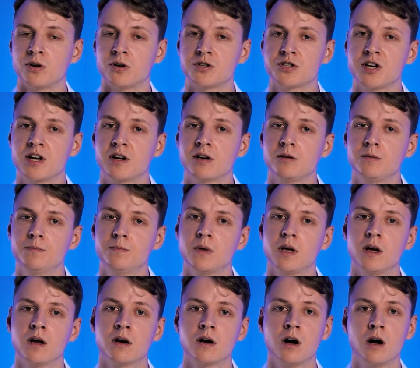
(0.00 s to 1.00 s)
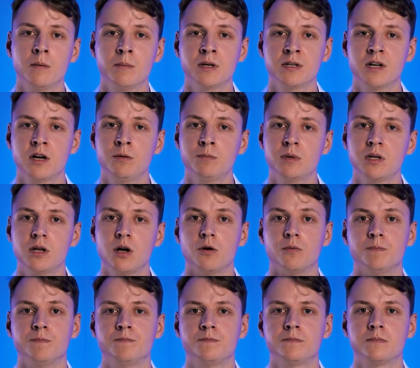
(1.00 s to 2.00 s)
to our channel and comment down
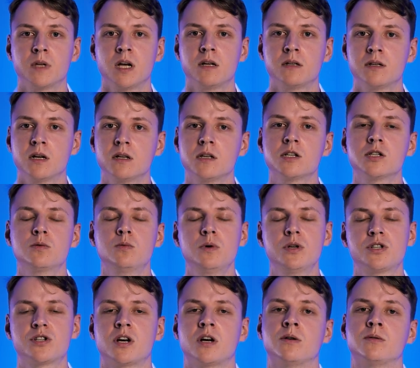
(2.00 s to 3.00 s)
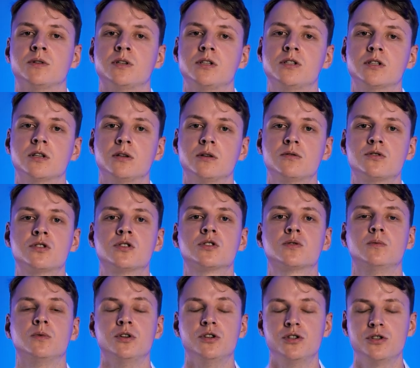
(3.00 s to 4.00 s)
below. Tell us which IoT
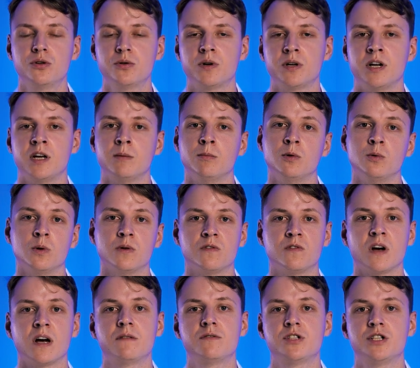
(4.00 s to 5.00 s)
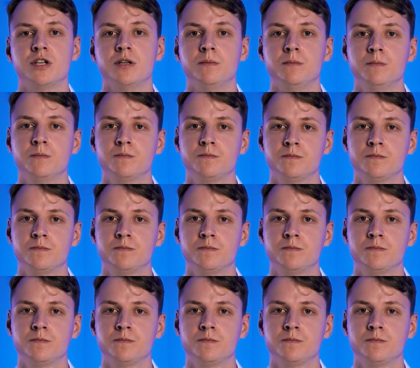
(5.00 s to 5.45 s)
solutions would you enable with 5G.